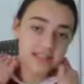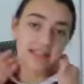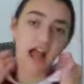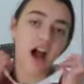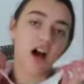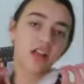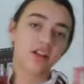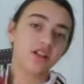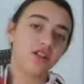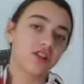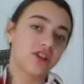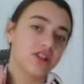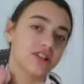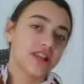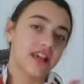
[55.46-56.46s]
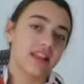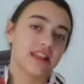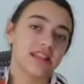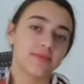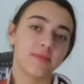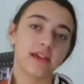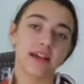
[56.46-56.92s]
collar looks like
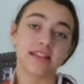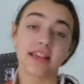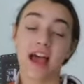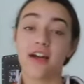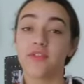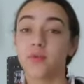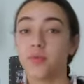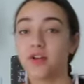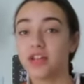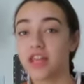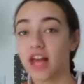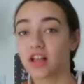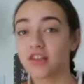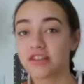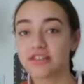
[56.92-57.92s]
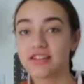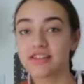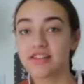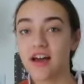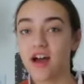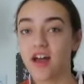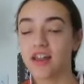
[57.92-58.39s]
this because I have to put
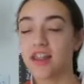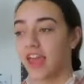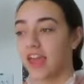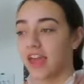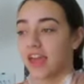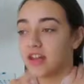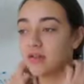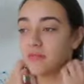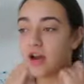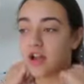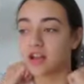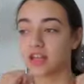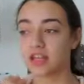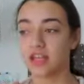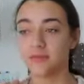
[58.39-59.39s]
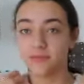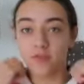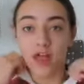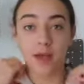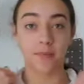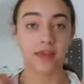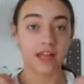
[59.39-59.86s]
necklaces on and I'm not gonna keep
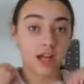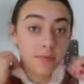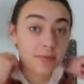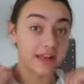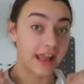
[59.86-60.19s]
flapping it up and